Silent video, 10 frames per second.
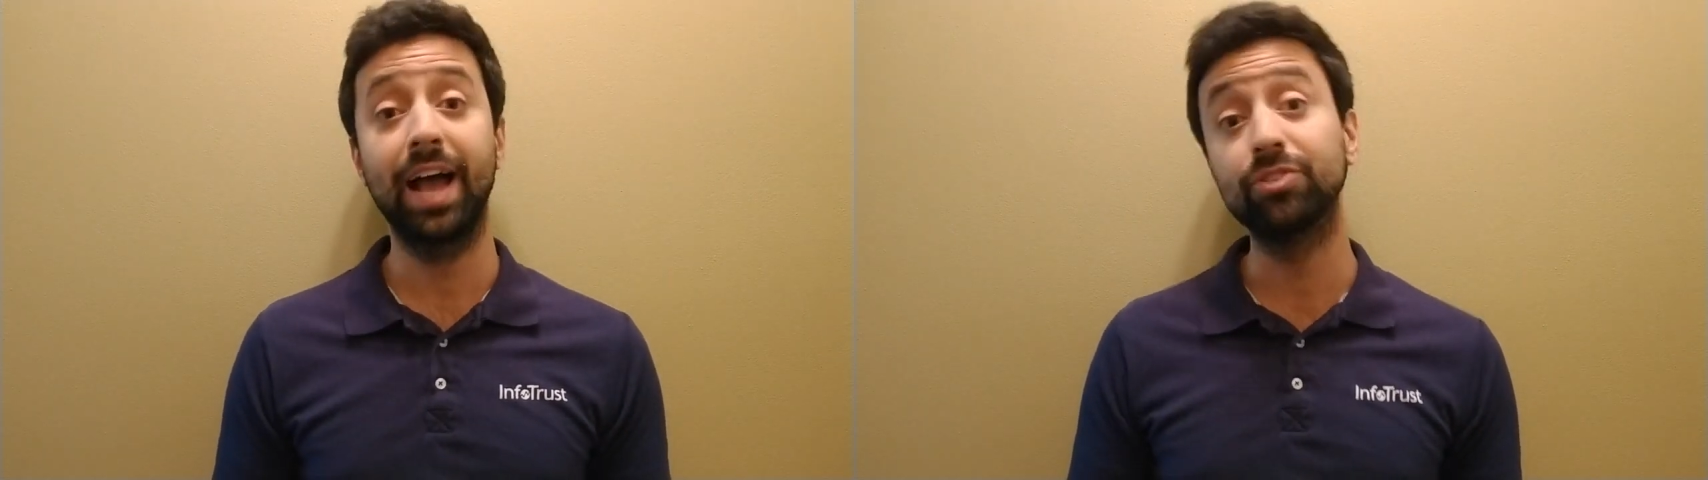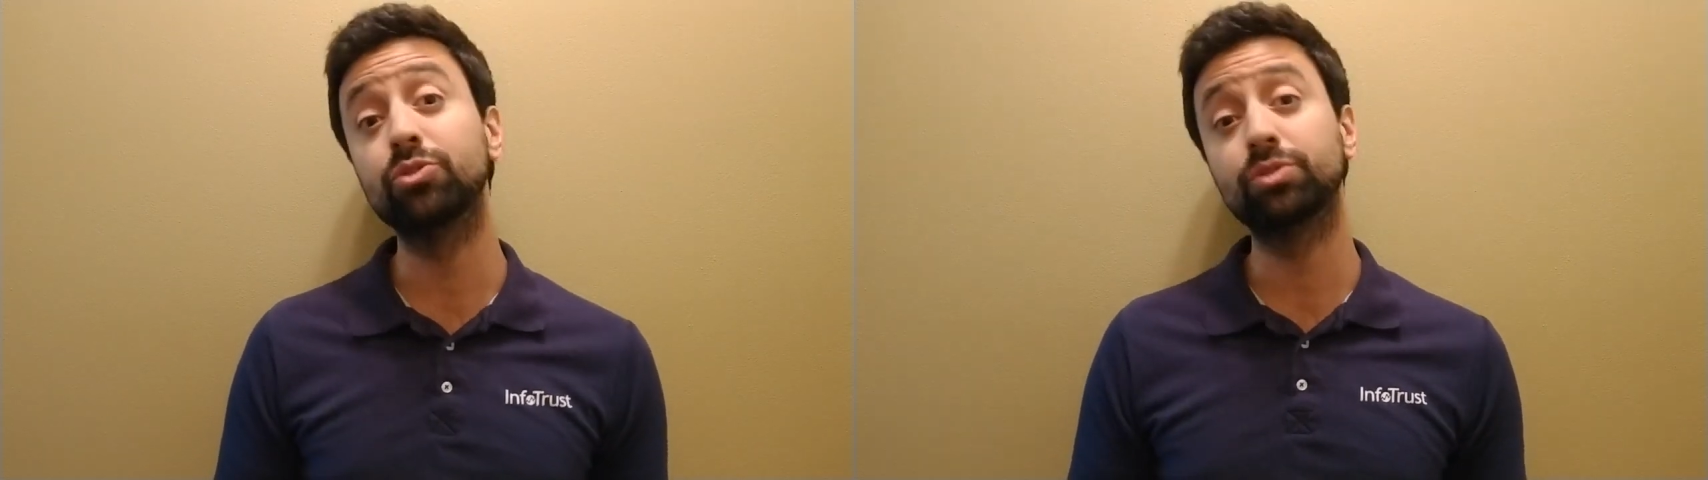
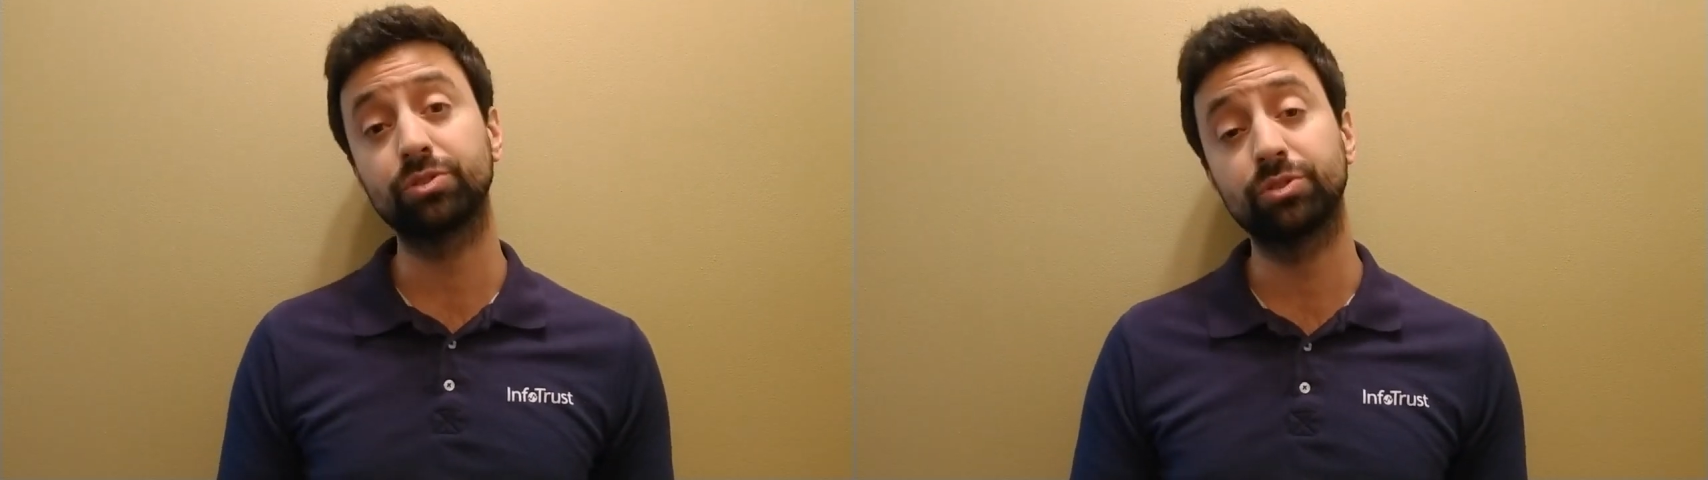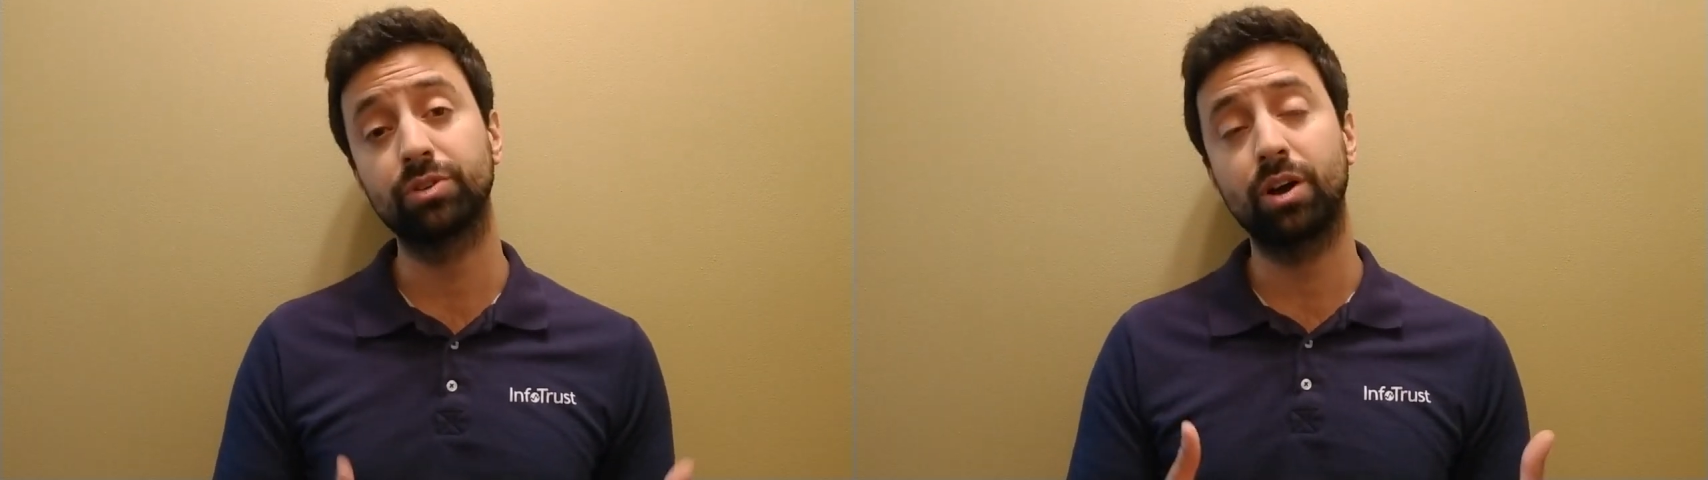as
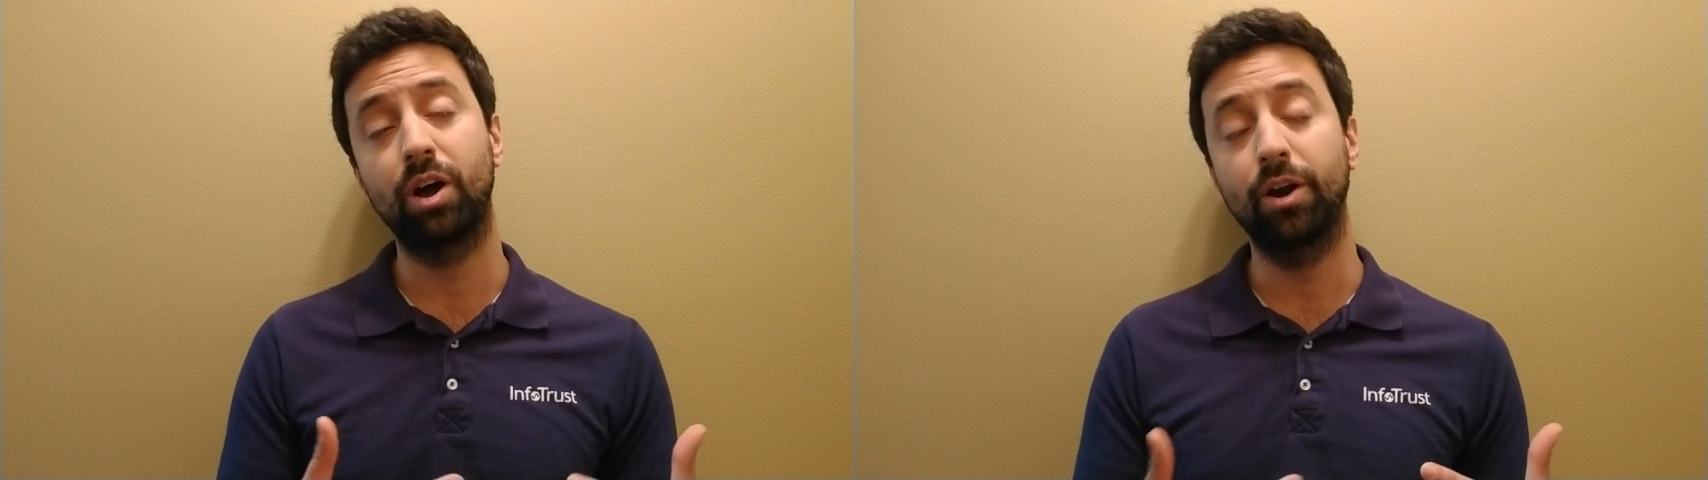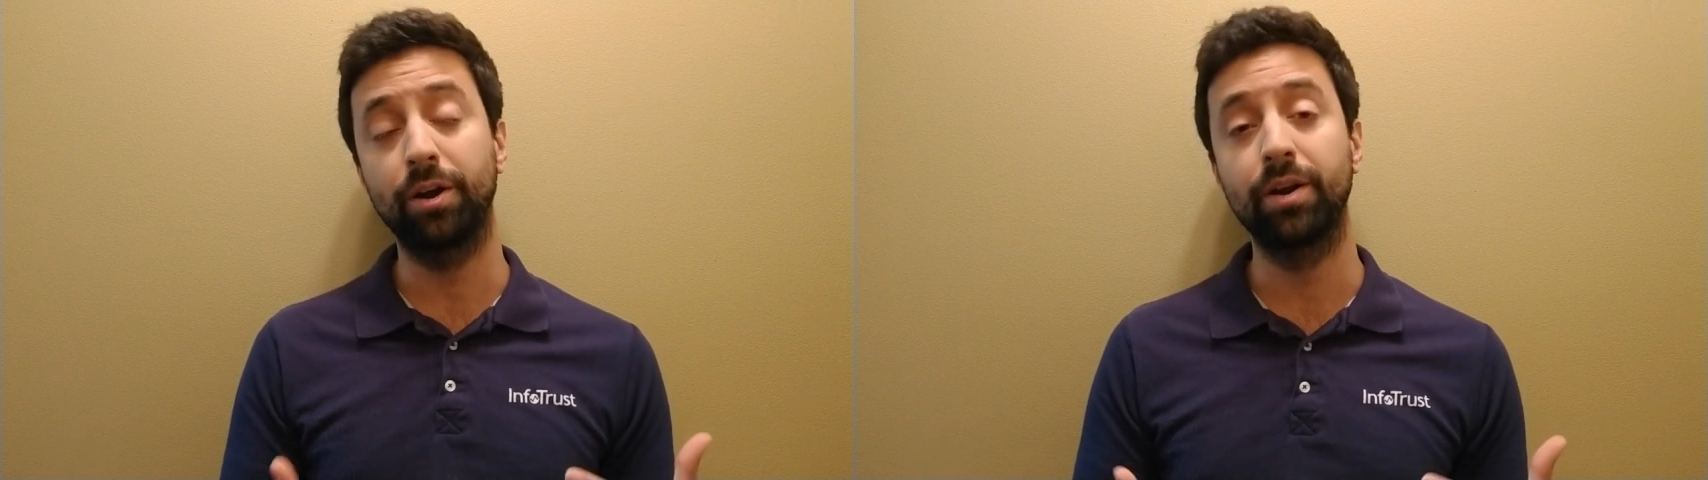users
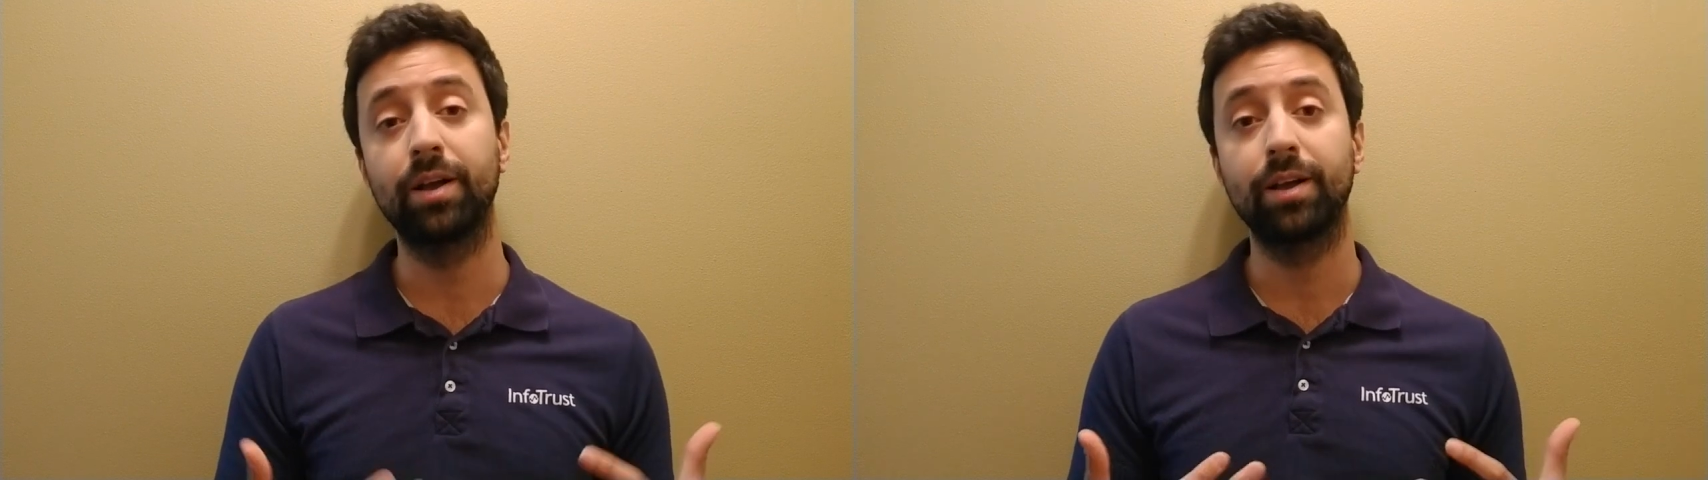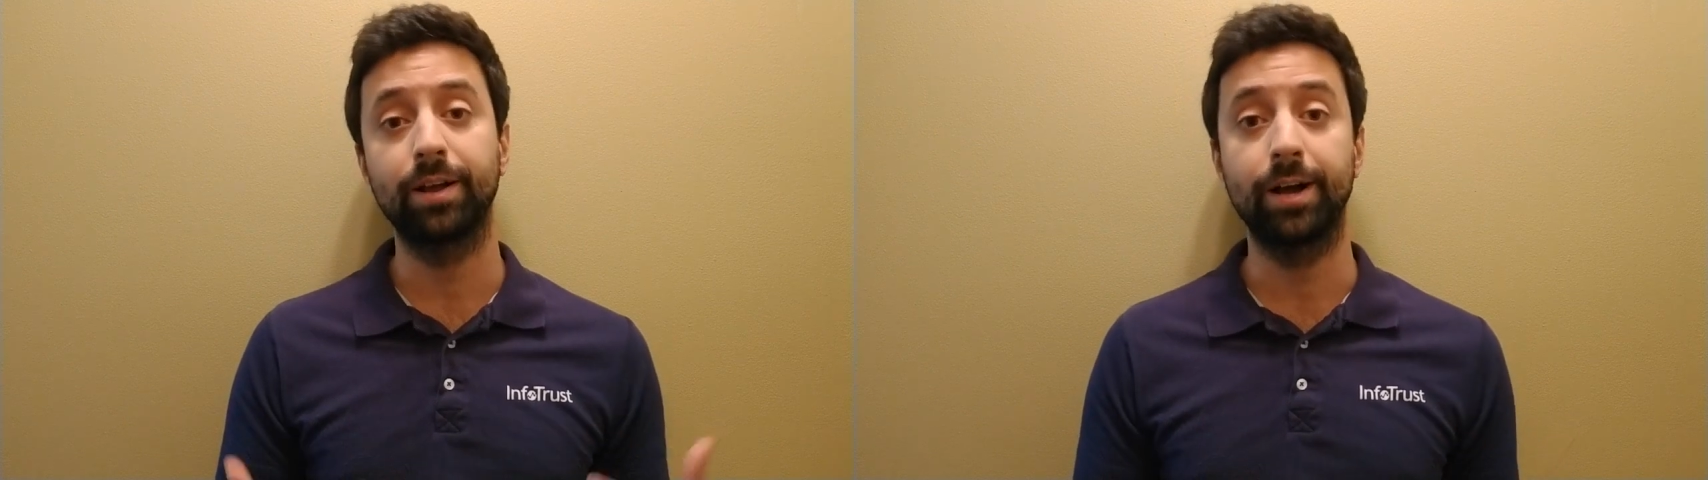
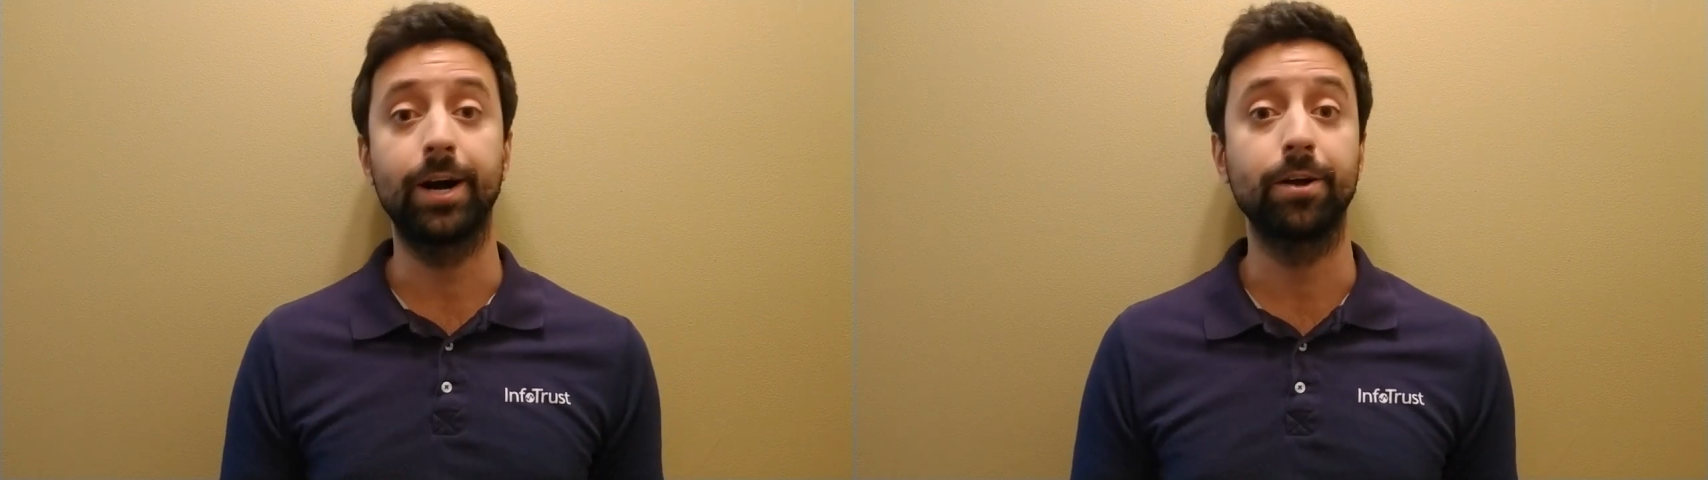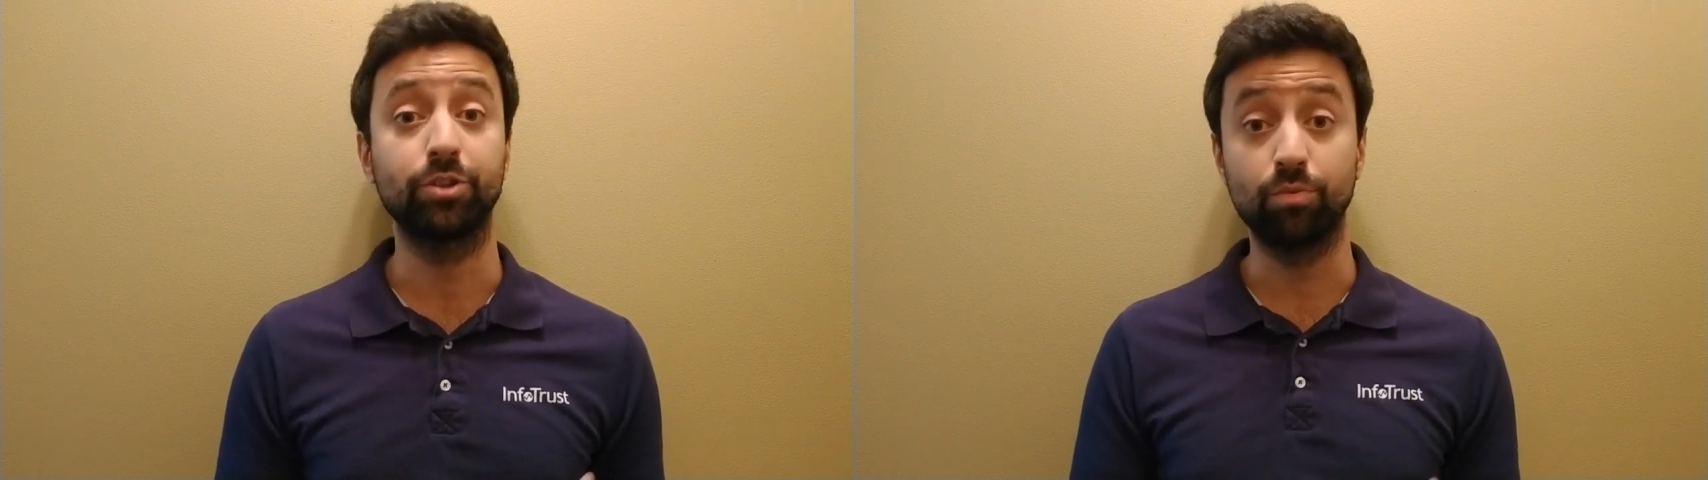are
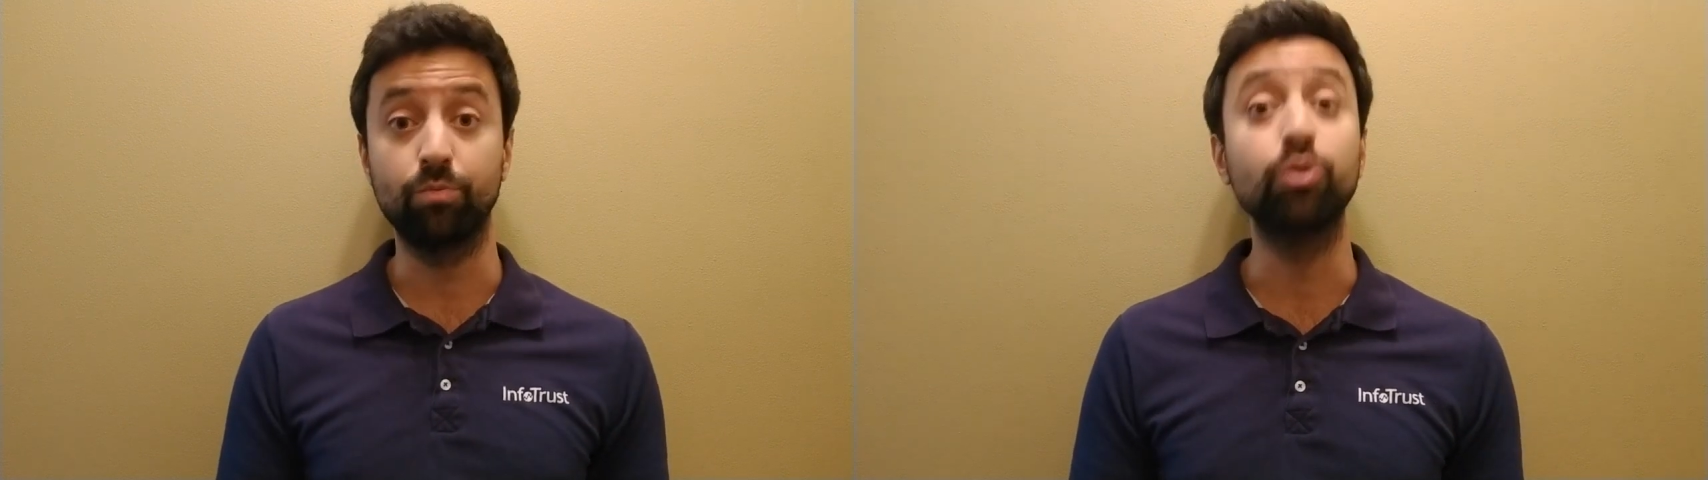uh,